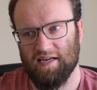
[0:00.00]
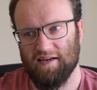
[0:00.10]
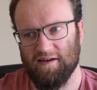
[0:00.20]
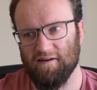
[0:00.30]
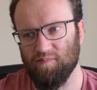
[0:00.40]

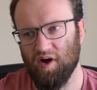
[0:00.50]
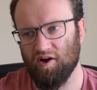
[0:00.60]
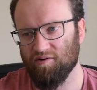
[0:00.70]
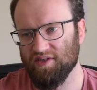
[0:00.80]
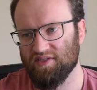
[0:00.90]
I
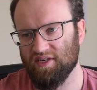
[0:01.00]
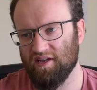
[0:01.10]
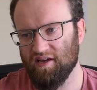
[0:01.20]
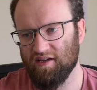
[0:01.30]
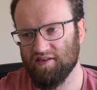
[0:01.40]
always say
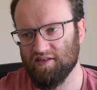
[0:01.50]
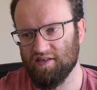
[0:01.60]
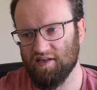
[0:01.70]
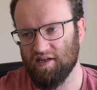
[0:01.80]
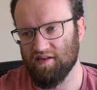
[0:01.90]
that,
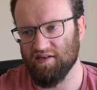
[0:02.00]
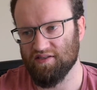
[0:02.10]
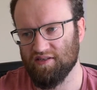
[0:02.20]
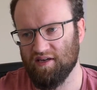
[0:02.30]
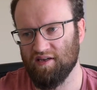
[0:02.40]
and I
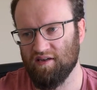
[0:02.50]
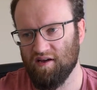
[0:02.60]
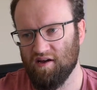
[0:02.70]
say,